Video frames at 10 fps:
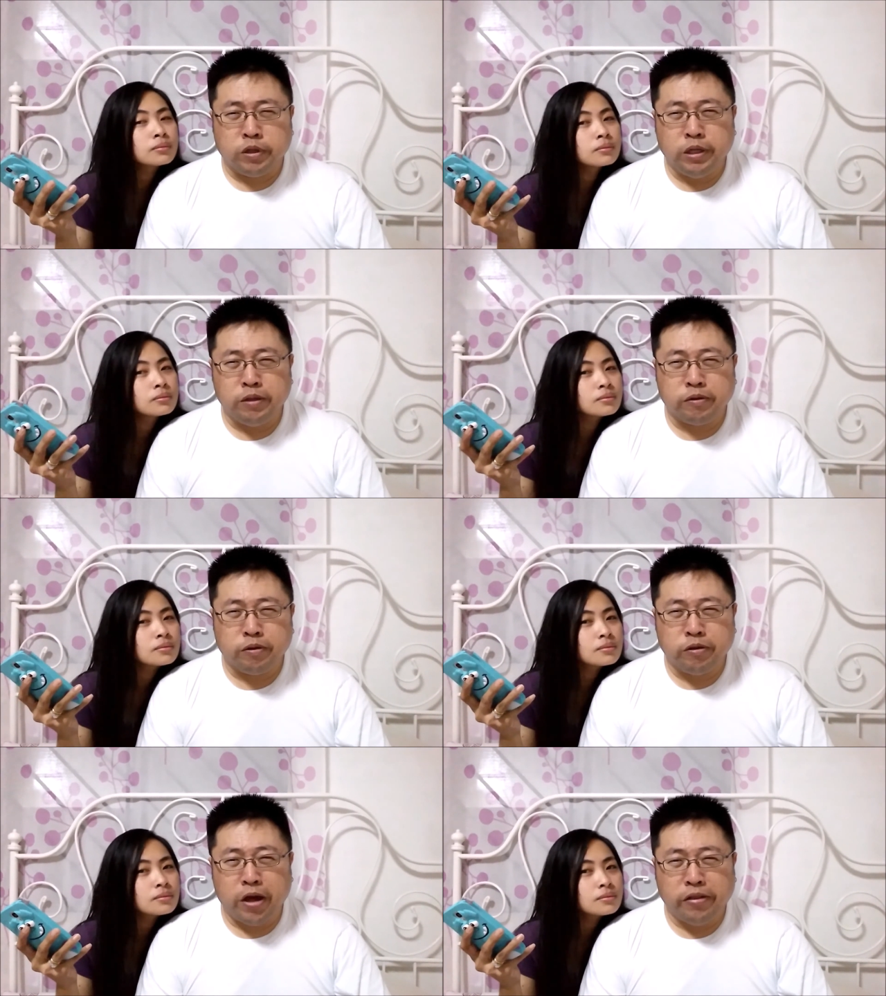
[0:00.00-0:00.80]
Speaker 1: I think it's
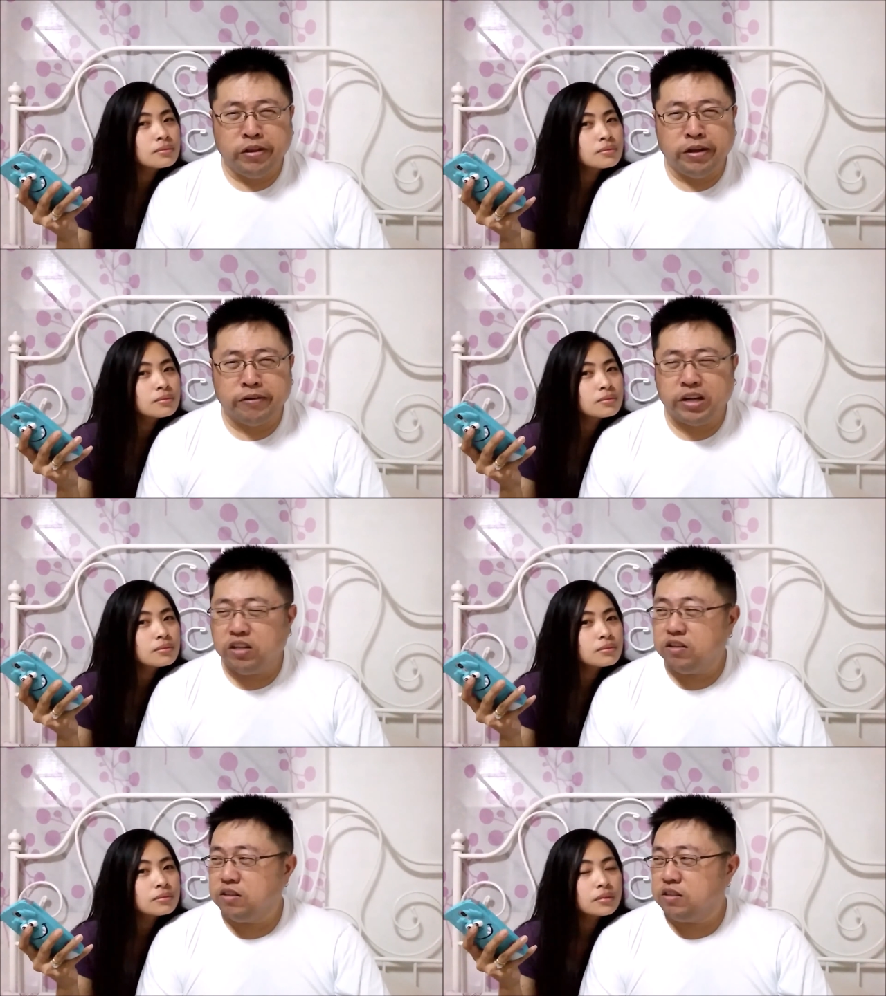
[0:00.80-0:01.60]
a shared thing,
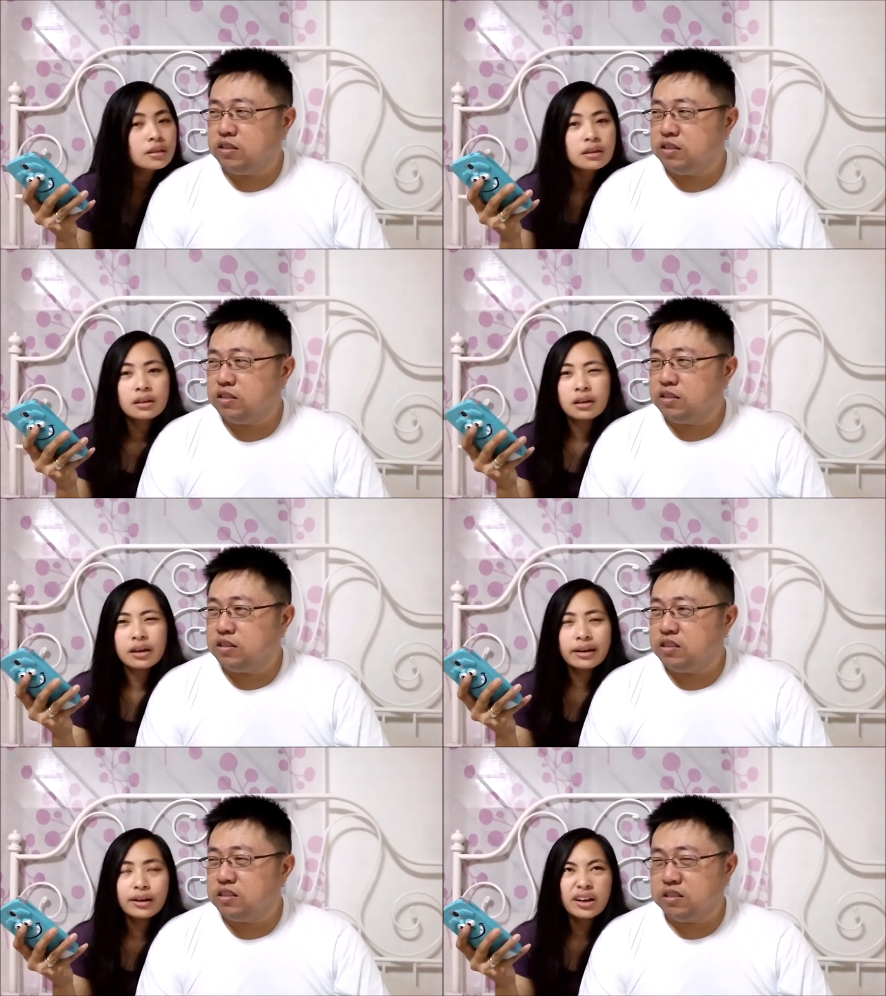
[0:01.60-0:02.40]
right?
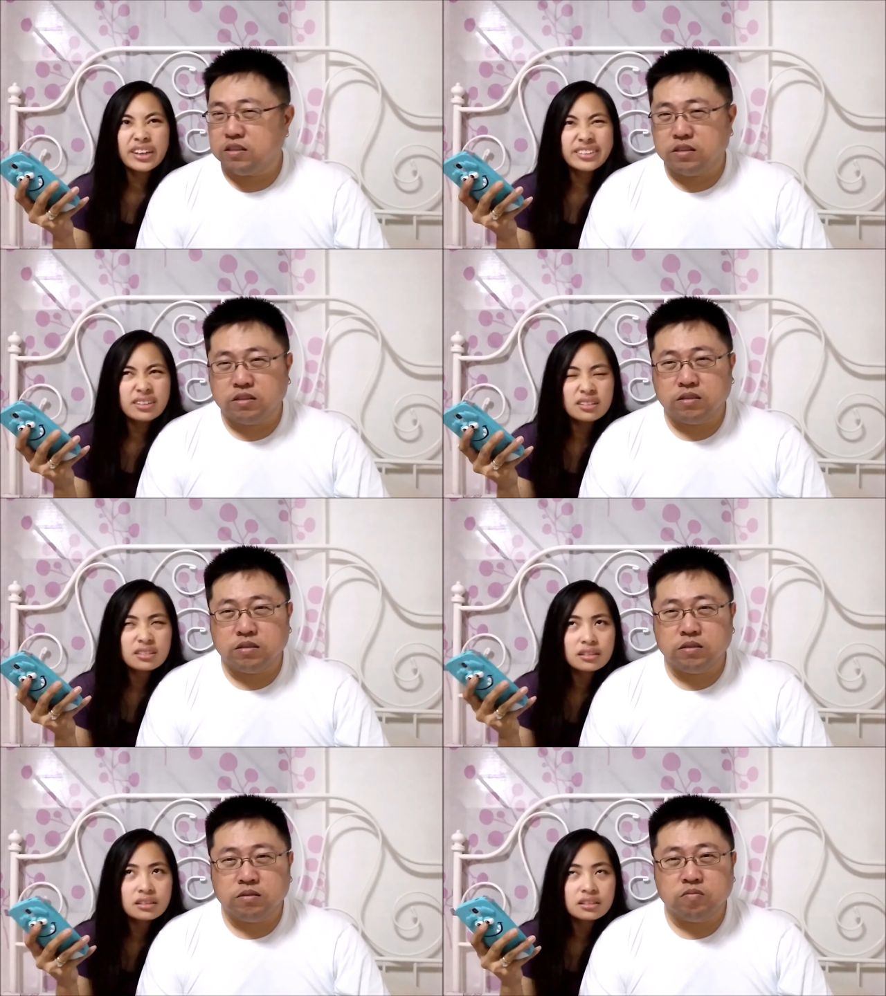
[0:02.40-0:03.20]
Speaker 2: Uh, I think
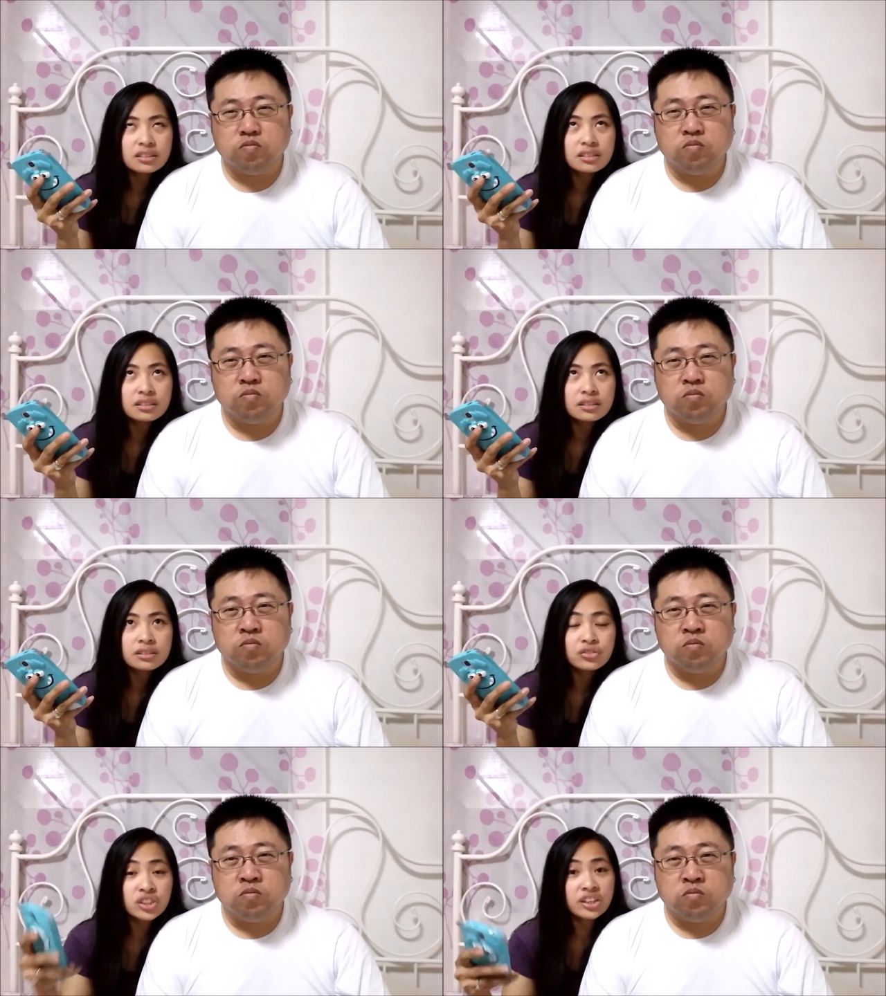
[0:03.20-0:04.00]

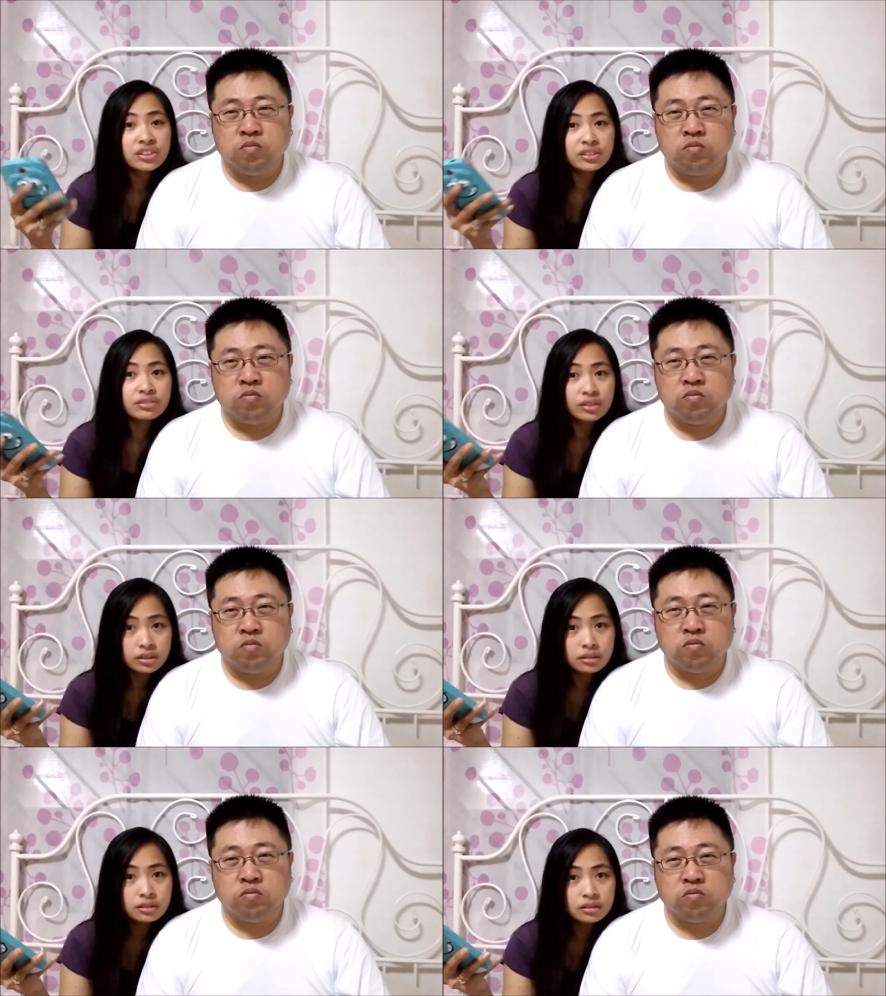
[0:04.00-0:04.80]
in
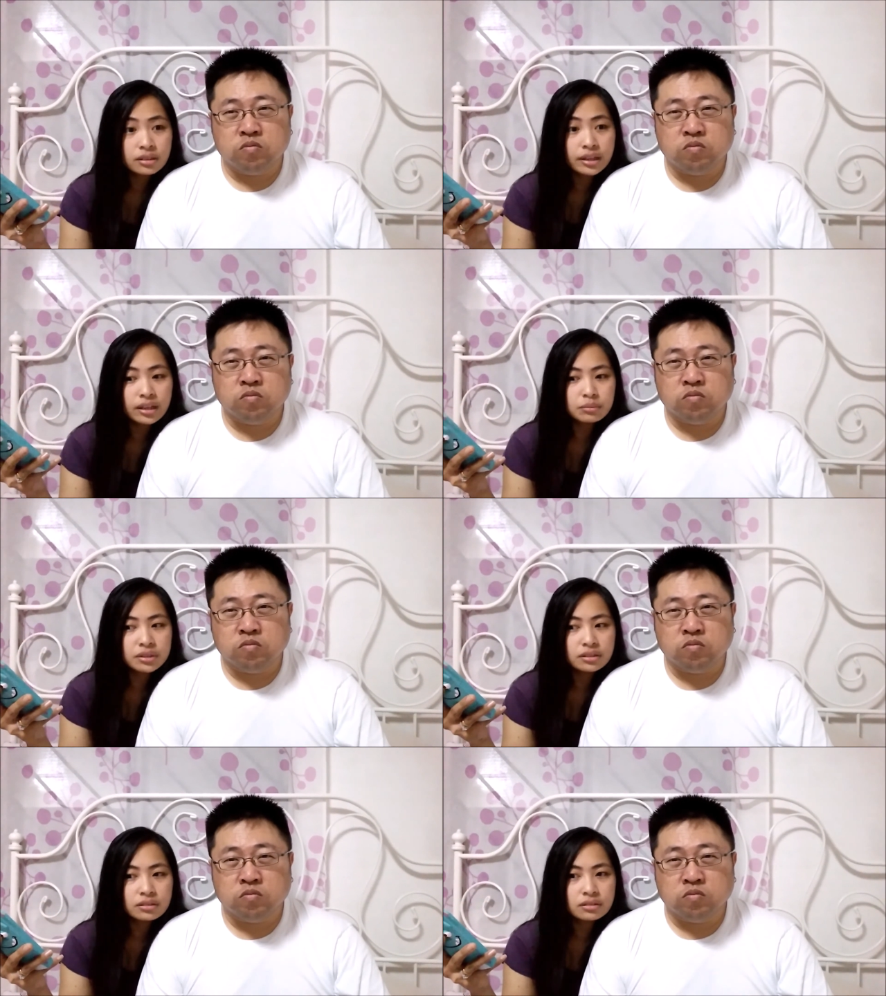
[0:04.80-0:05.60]
general, I, I
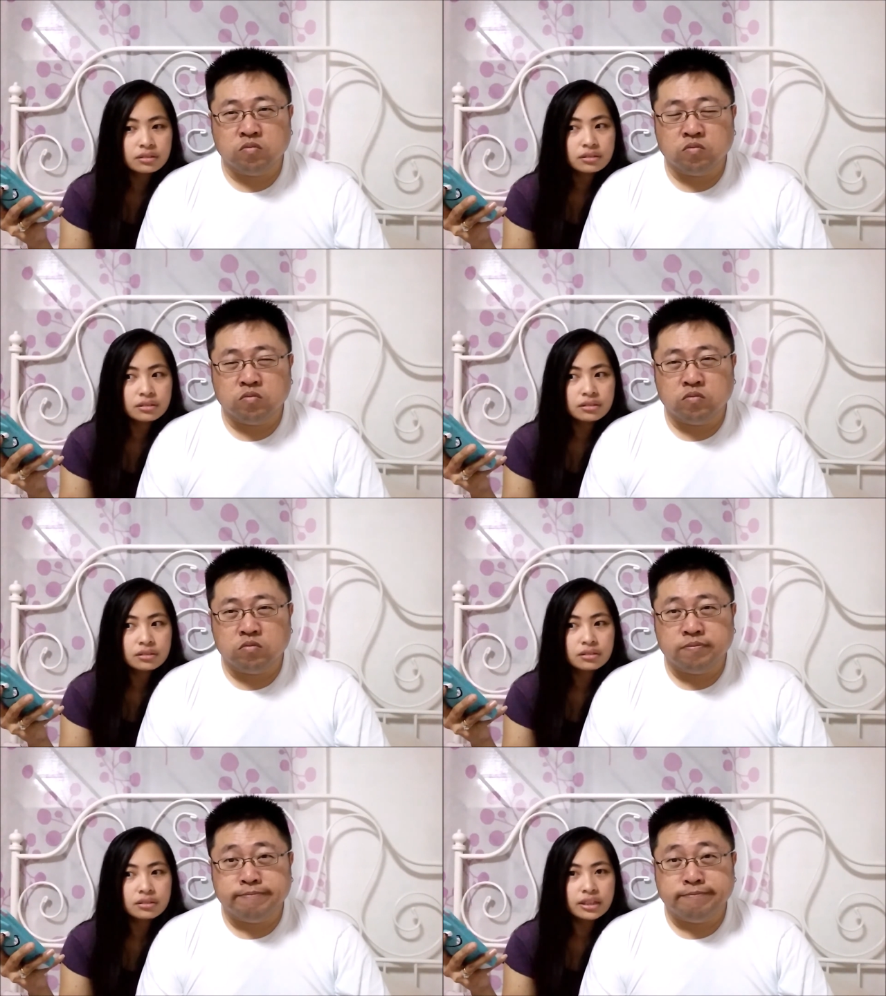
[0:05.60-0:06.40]
mean,
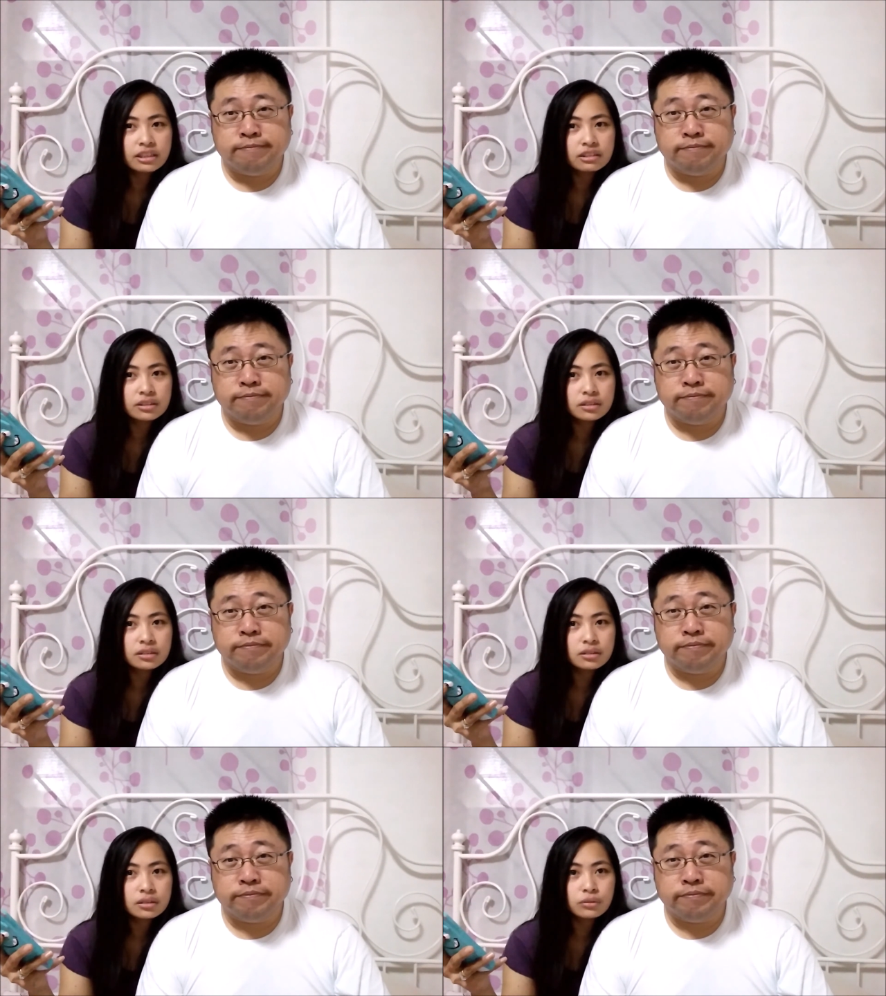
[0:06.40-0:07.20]
like,
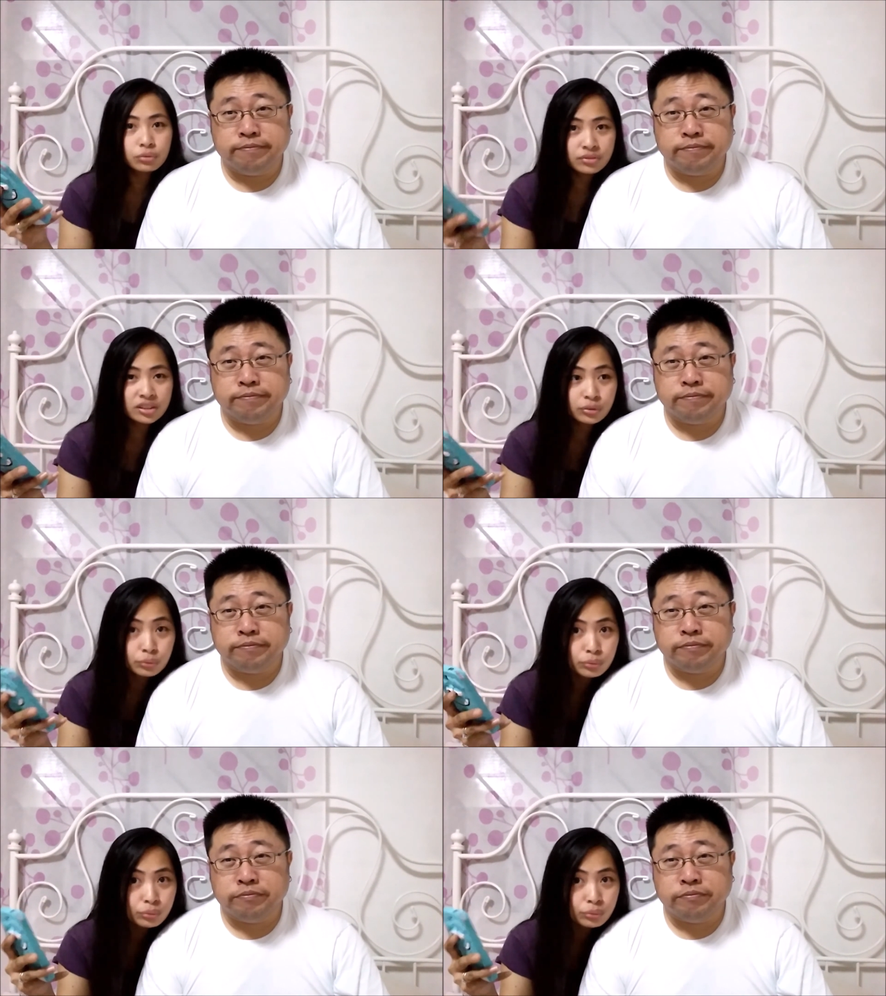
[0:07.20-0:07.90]
the